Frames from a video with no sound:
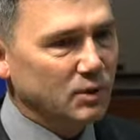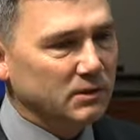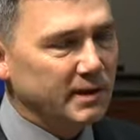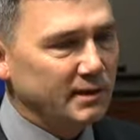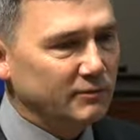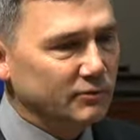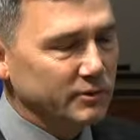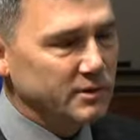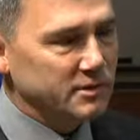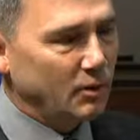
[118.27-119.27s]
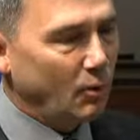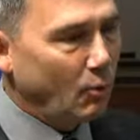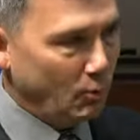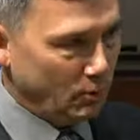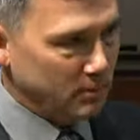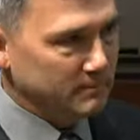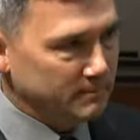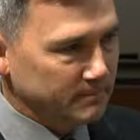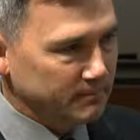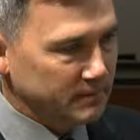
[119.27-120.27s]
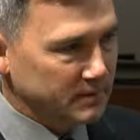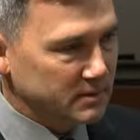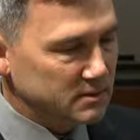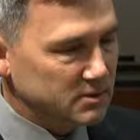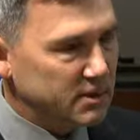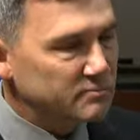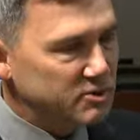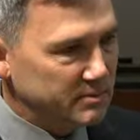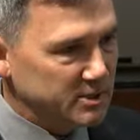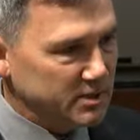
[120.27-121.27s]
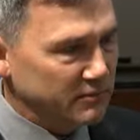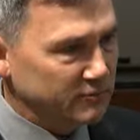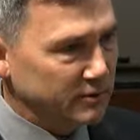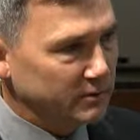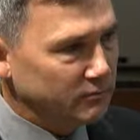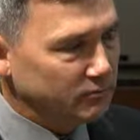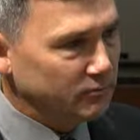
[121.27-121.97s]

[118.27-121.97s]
Well, California as a whole seems to be suffering